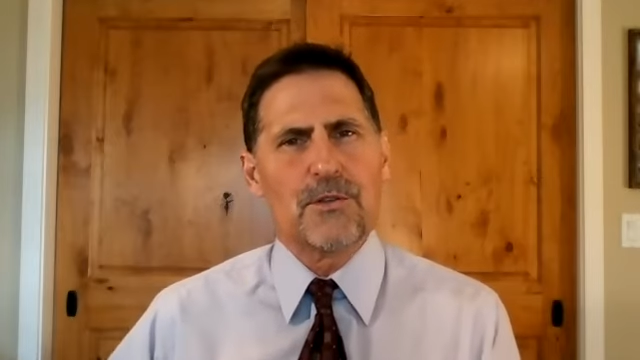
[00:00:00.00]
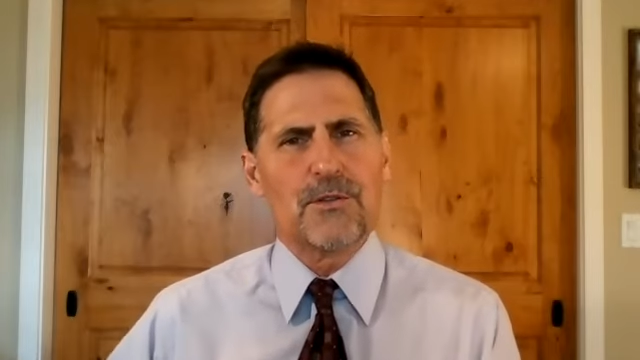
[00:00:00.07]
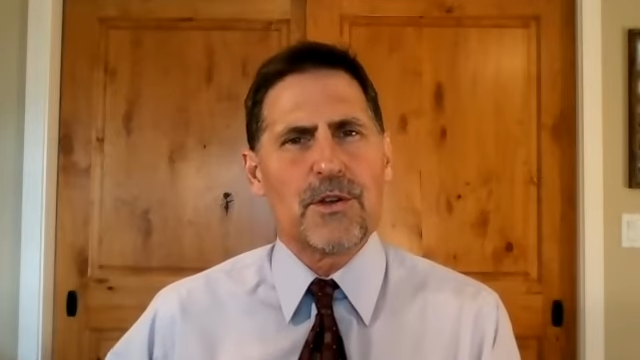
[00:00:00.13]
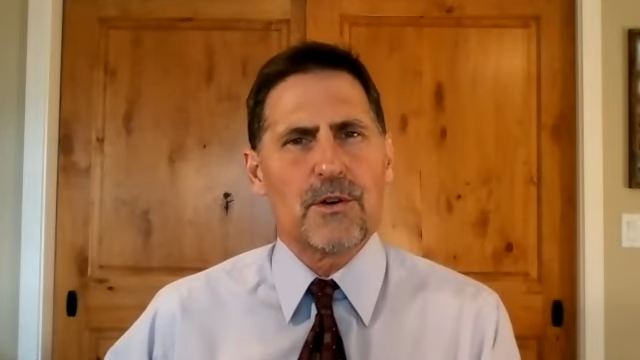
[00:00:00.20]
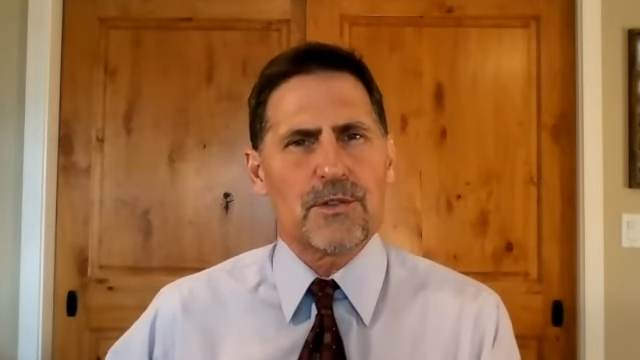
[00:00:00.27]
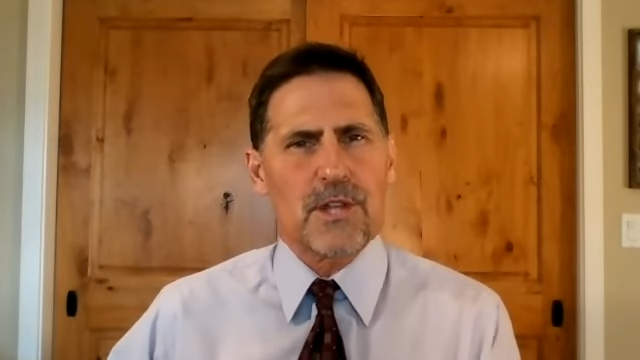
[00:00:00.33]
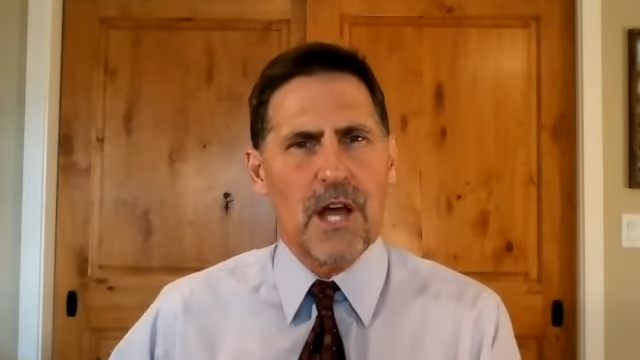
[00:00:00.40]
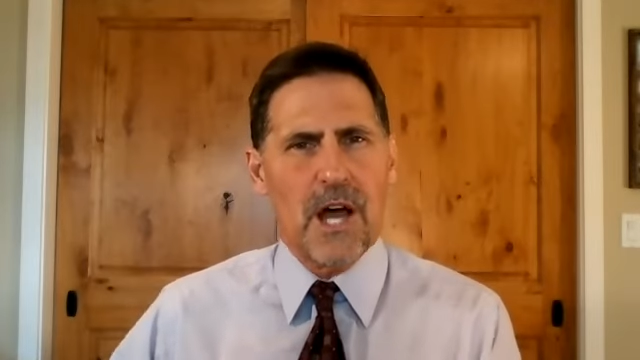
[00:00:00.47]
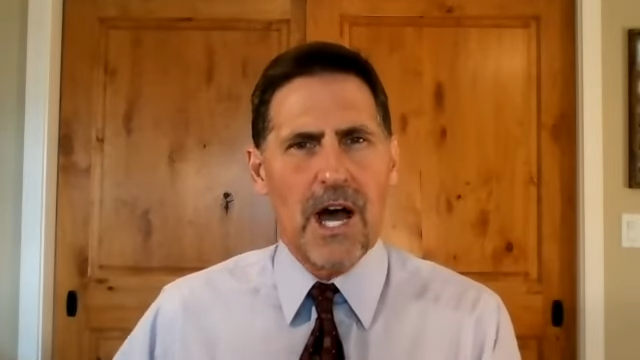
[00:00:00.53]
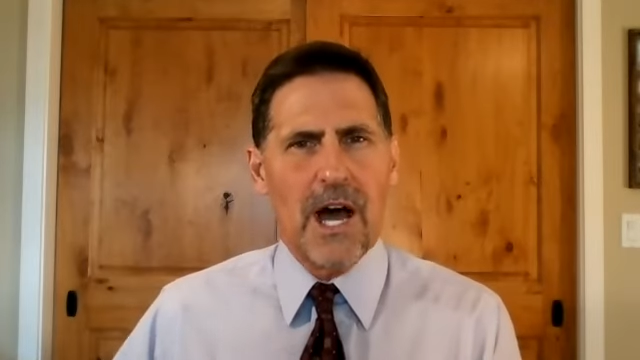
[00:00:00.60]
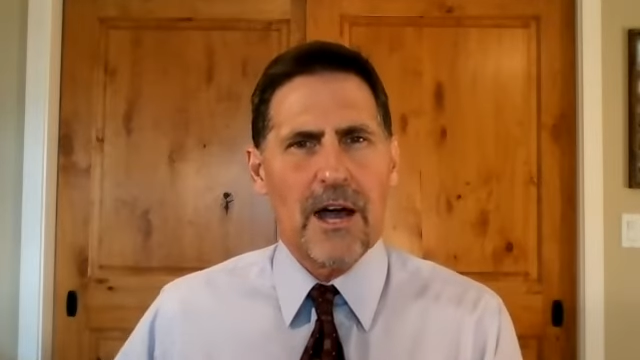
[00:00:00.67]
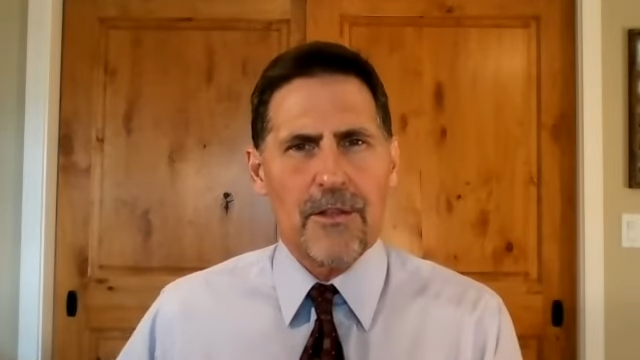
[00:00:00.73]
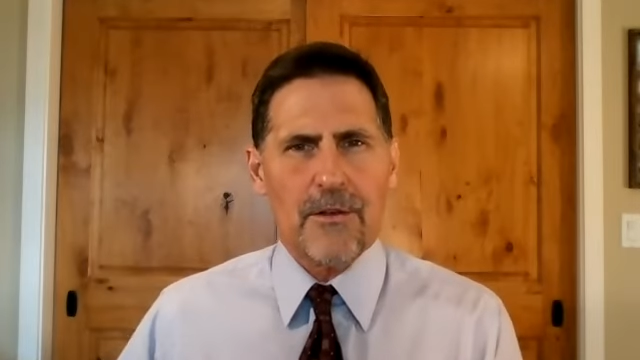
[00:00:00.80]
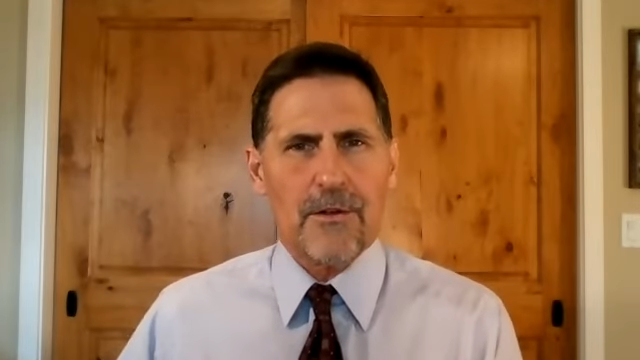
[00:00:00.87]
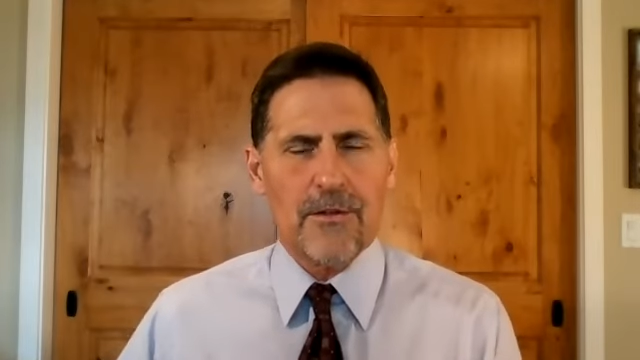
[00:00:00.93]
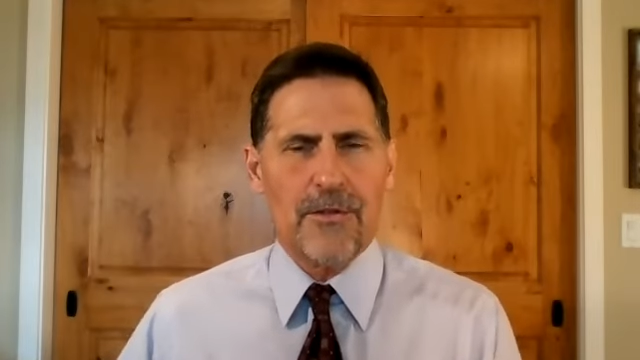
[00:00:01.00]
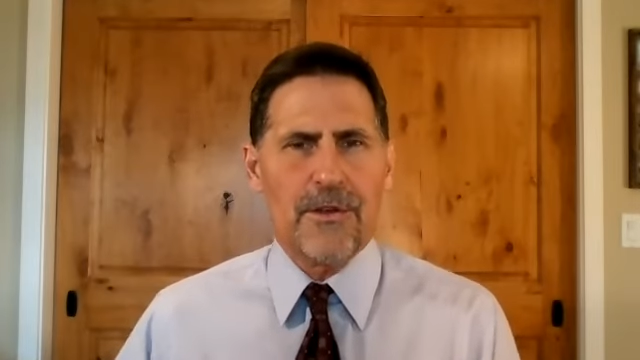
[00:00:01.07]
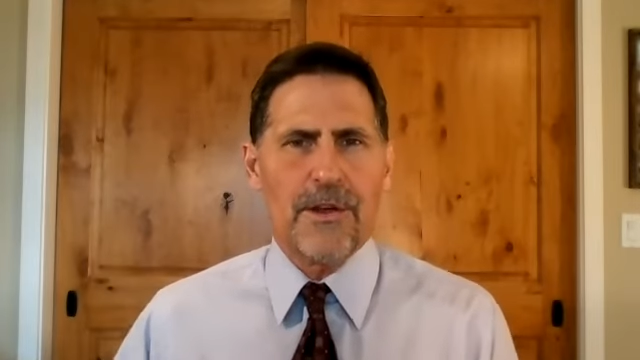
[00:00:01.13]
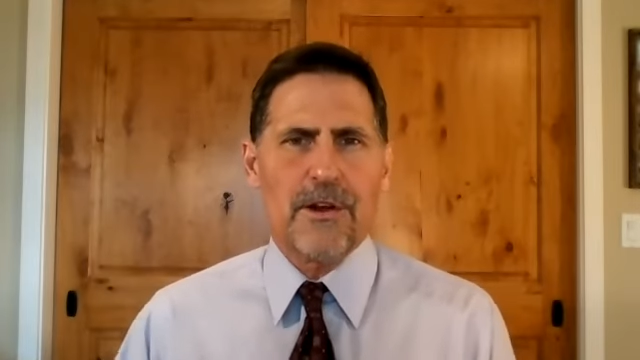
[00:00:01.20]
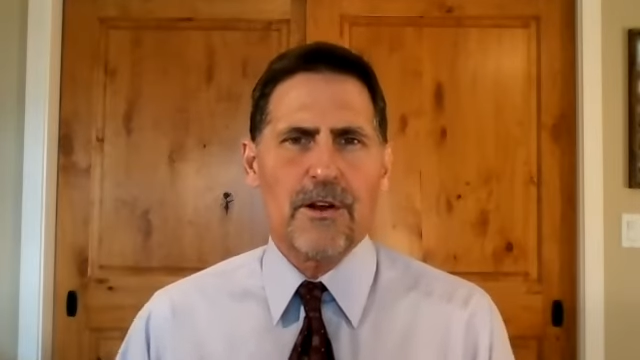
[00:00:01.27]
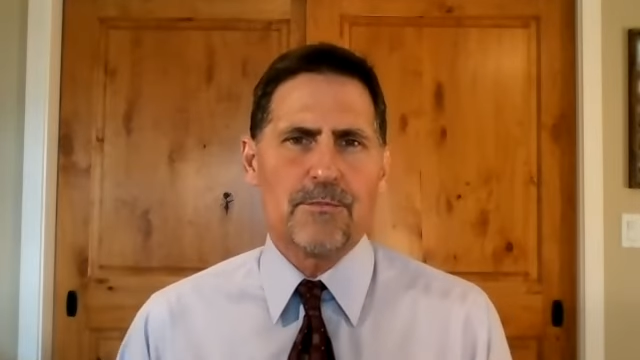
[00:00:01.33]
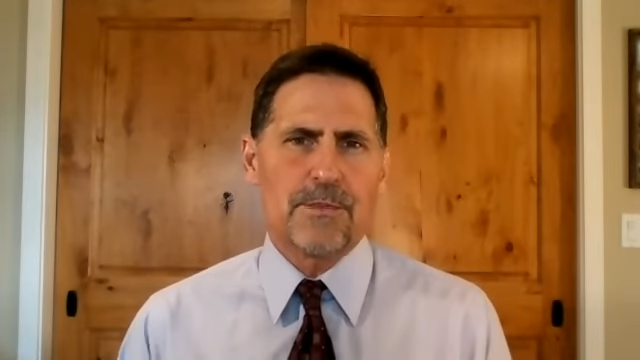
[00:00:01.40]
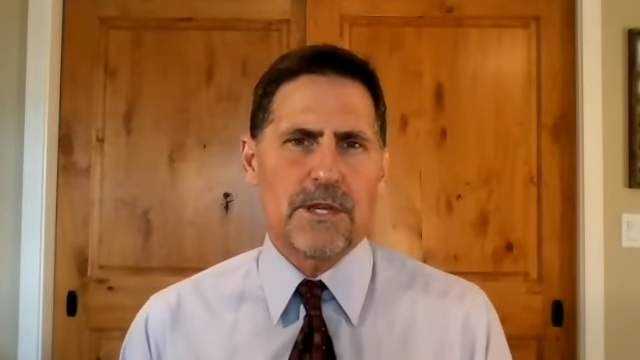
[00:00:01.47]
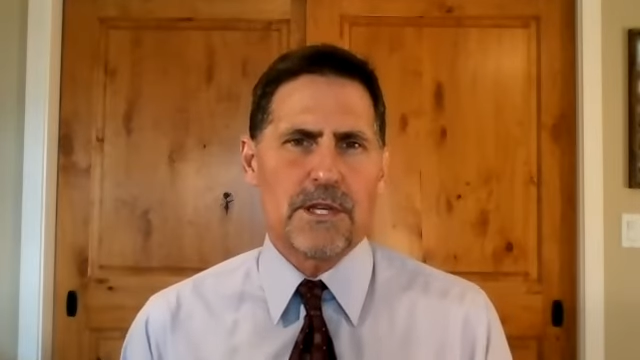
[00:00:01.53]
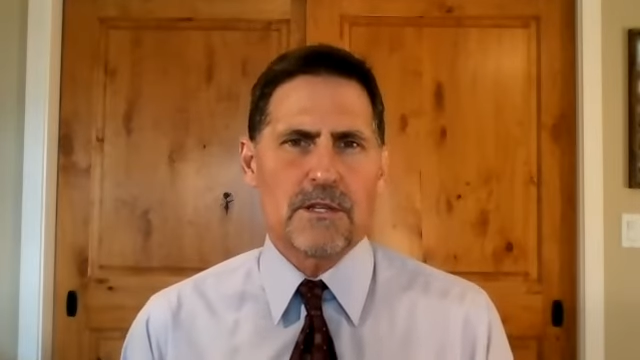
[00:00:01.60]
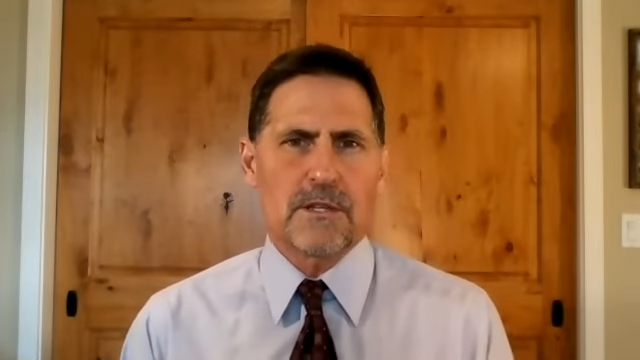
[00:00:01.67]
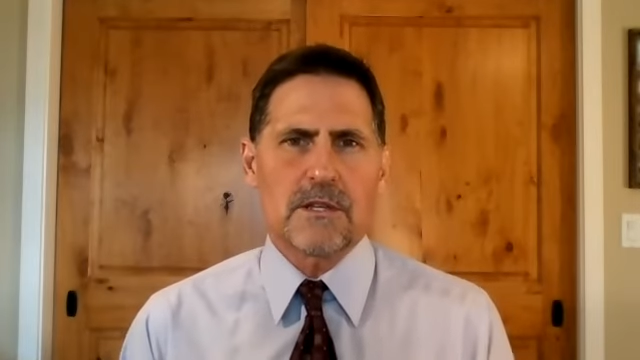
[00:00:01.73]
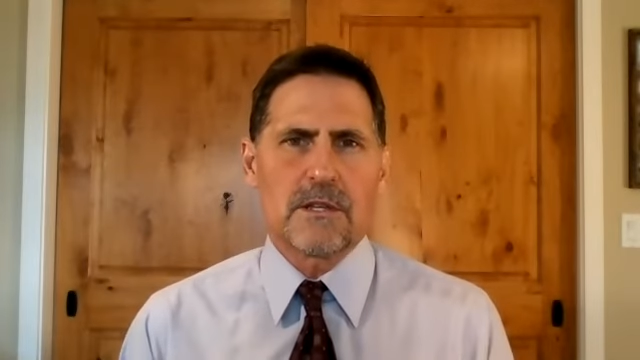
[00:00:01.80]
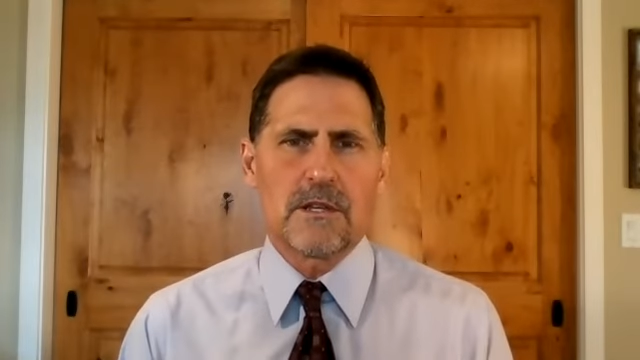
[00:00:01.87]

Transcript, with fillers: those other therapies